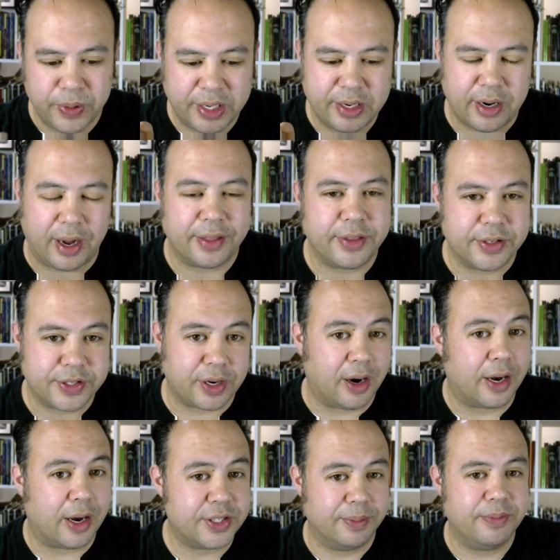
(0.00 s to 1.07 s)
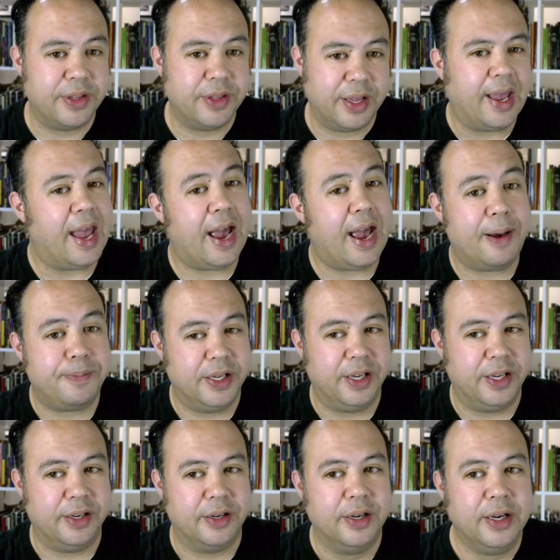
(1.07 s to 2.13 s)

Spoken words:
We got this awesome thing happening.